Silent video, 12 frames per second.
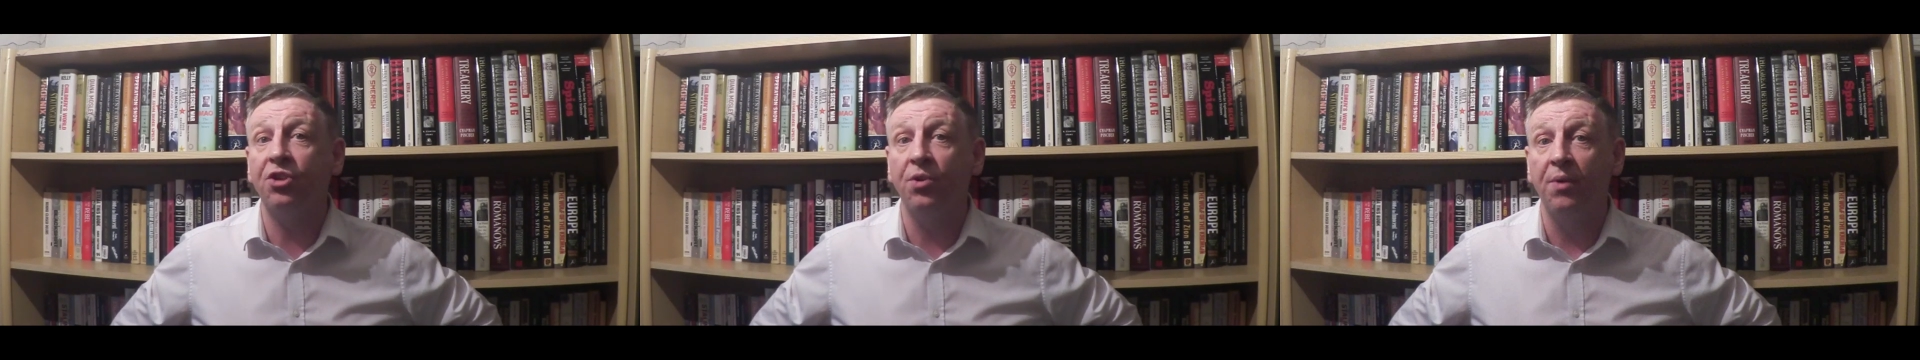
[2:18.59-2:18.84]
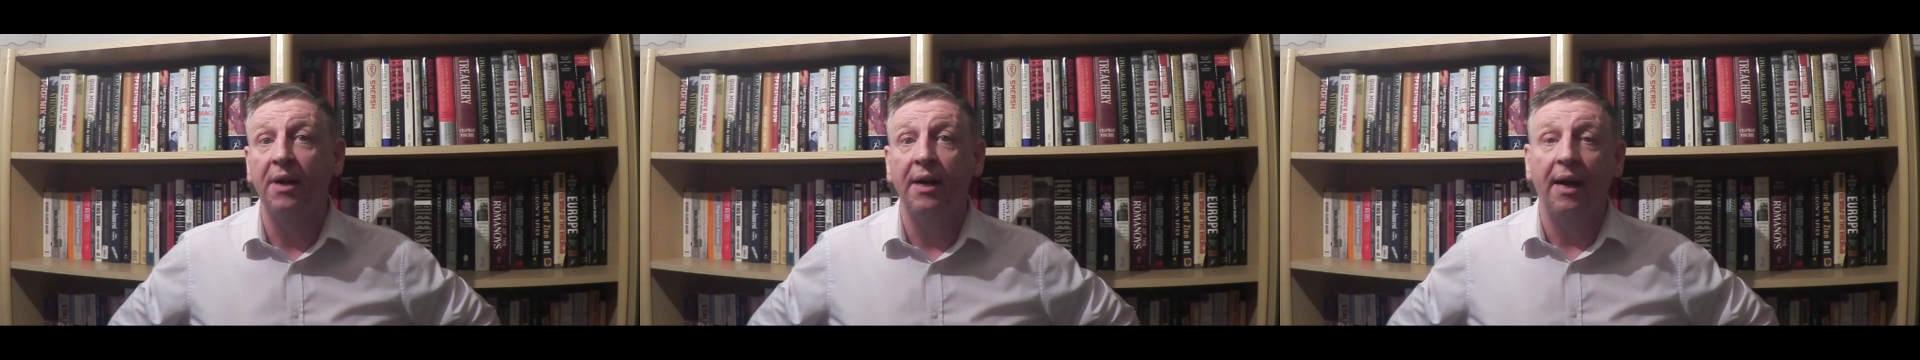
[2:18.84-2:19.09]

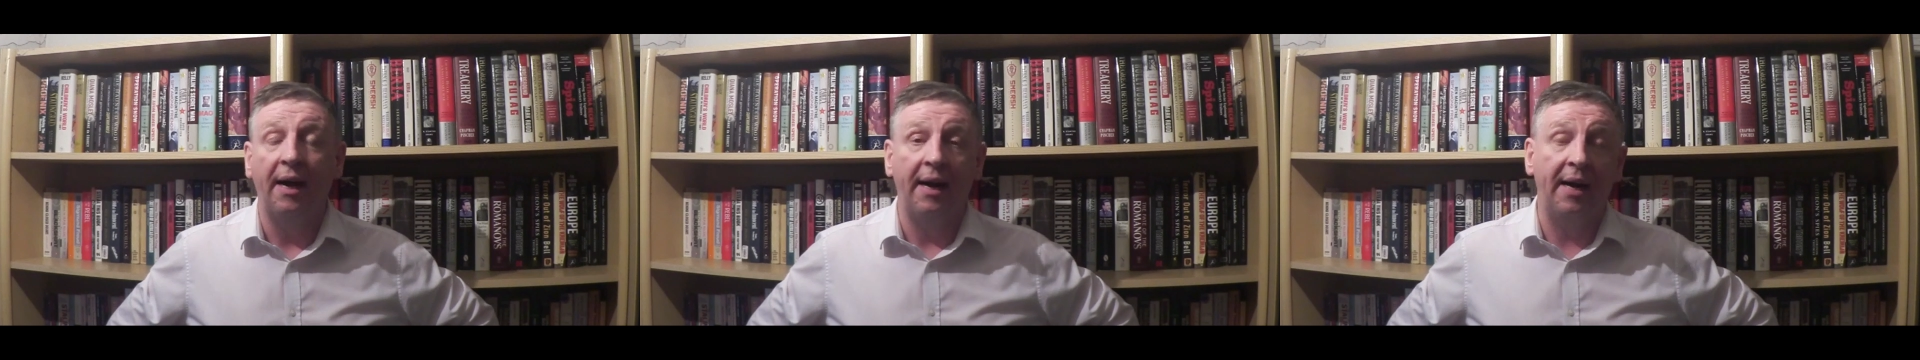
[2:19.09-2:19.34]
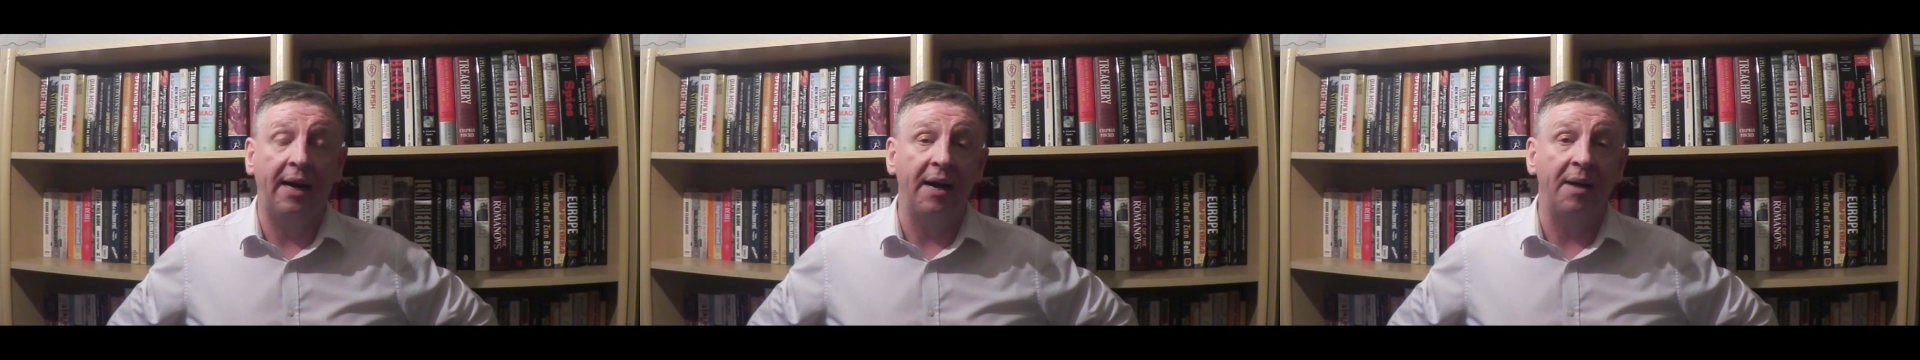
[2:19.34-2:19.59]
to
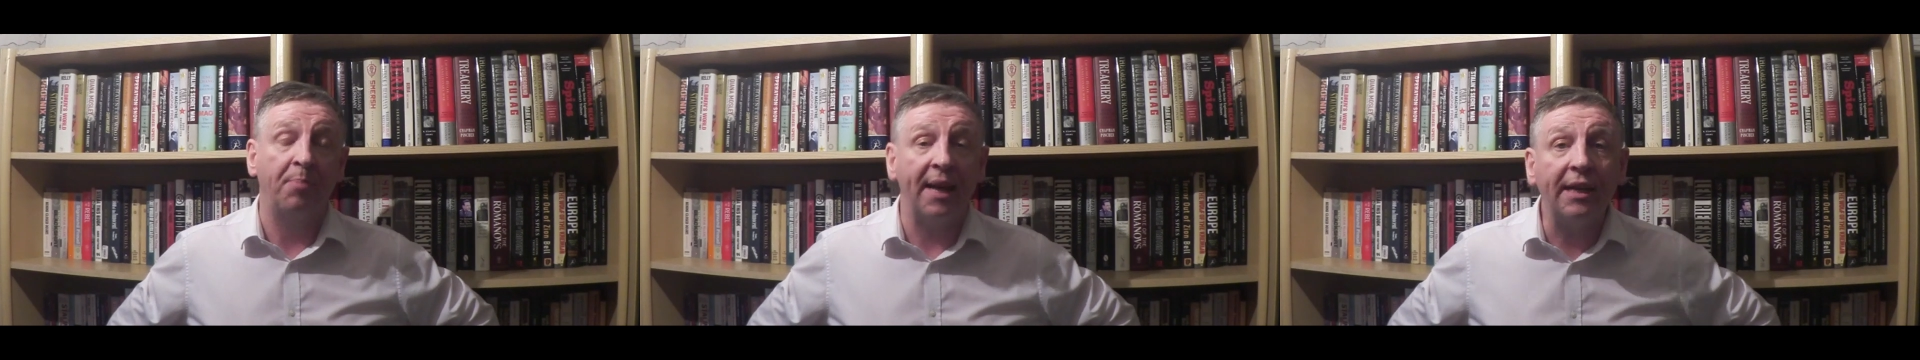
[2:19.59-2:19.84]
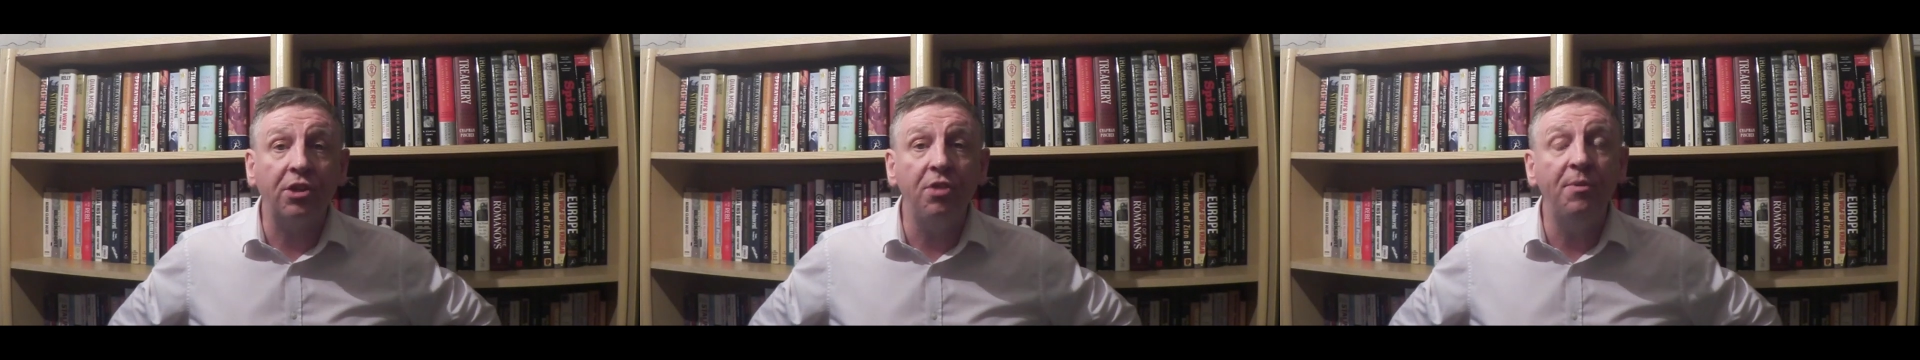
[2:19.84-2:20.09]
uh,
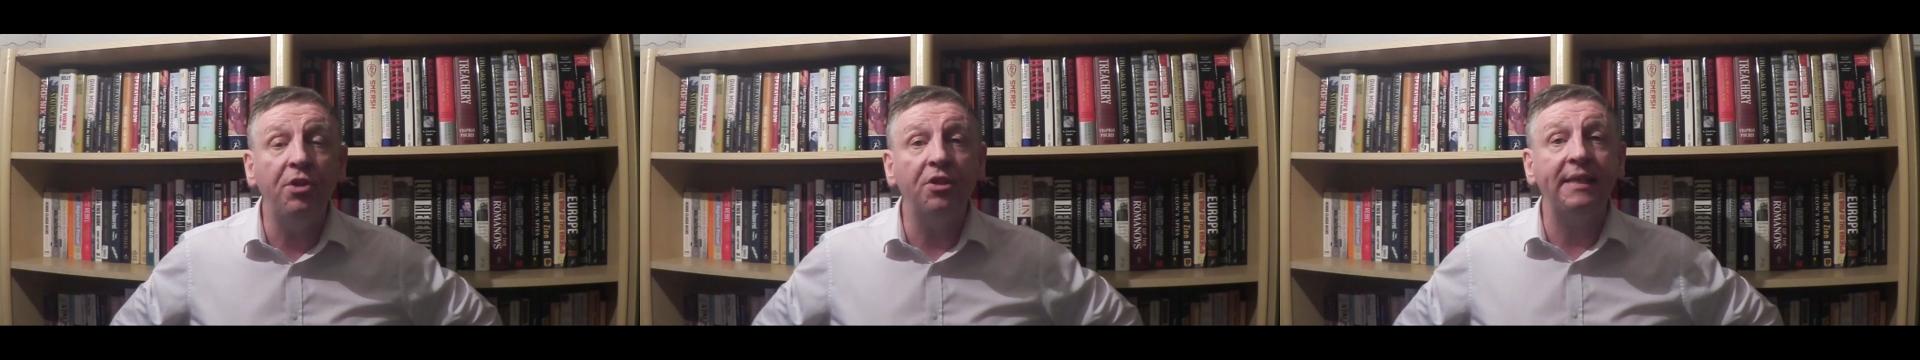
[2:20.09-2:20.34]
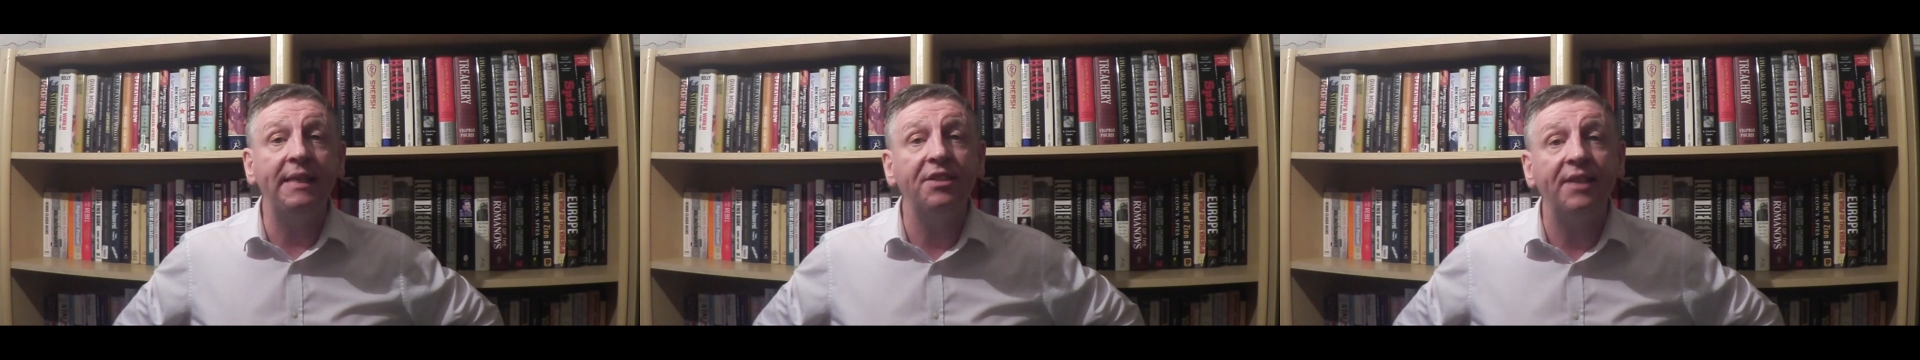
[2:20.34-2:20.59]
black
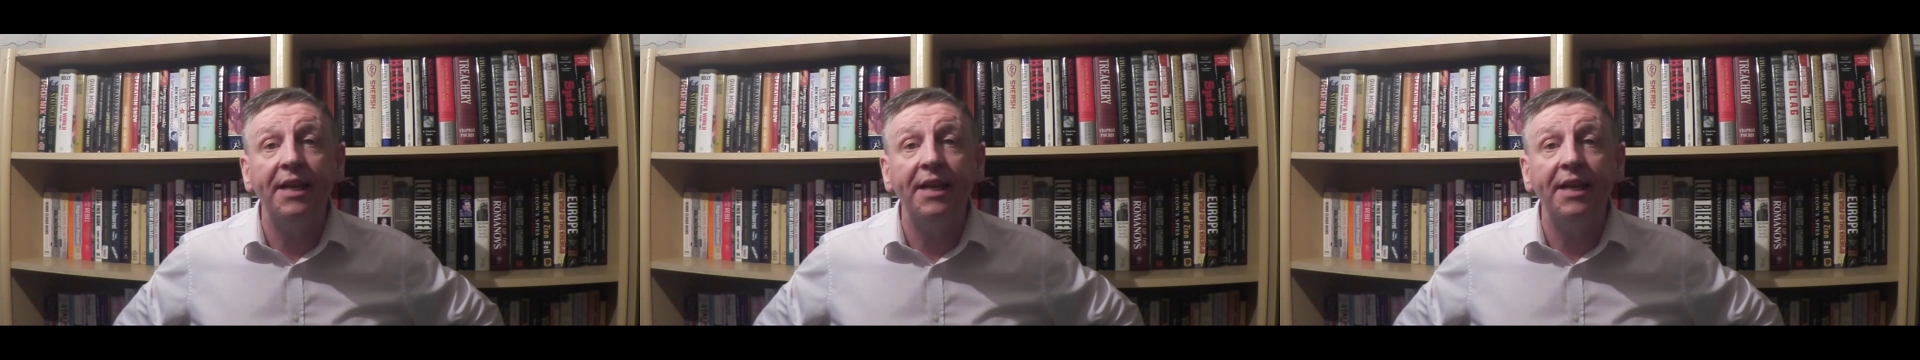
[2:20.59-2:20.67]
communities,